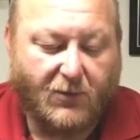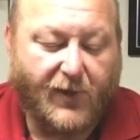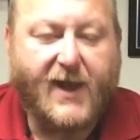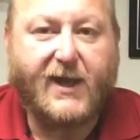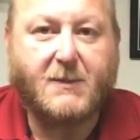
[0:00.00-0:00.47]

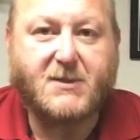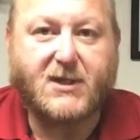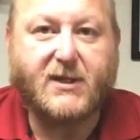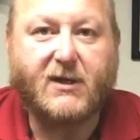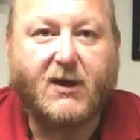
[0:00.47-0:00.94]
With any
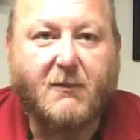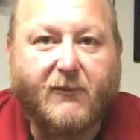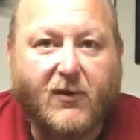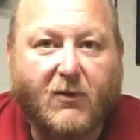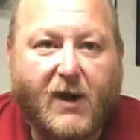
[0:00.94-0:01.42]
M16
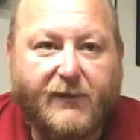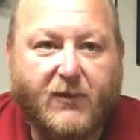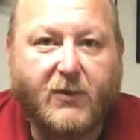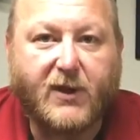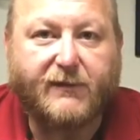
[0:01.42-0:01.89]
or M4
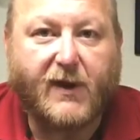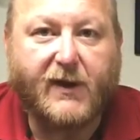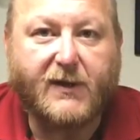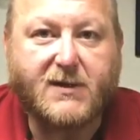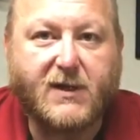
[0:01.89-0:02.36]
rifle, when you're
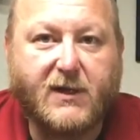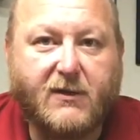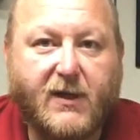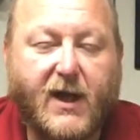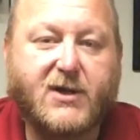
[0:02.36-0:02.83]
firing this thing,
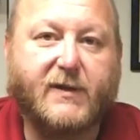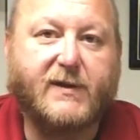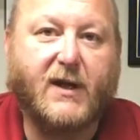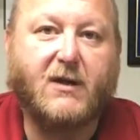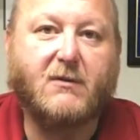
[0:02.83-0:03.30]
you can
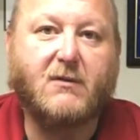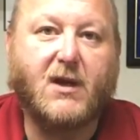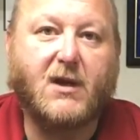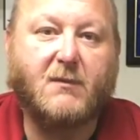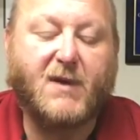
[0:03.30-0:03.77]
actually tell
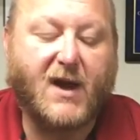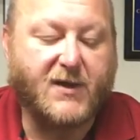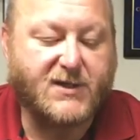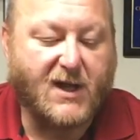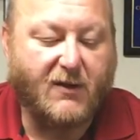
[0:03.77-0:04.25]

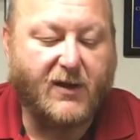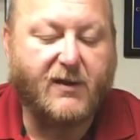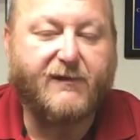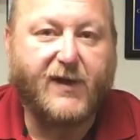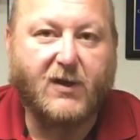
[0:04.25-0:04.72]
by the sound
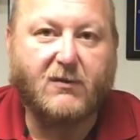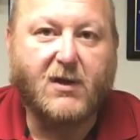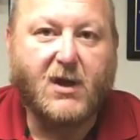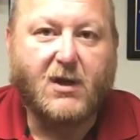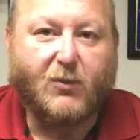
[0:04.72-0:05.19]
and the
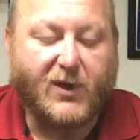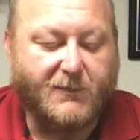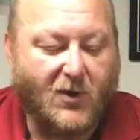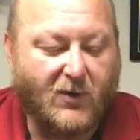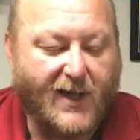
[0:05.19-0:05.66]
feel when
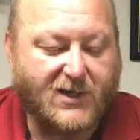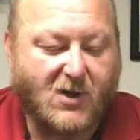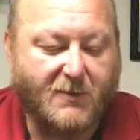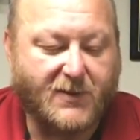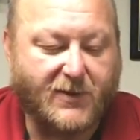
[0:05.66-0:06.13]
the bolt
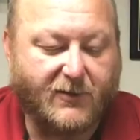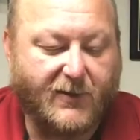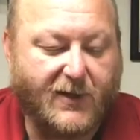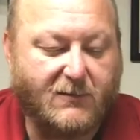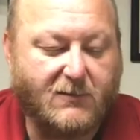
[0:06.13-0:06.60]
locks open to the
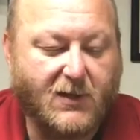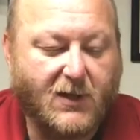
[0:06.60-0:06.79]
rear.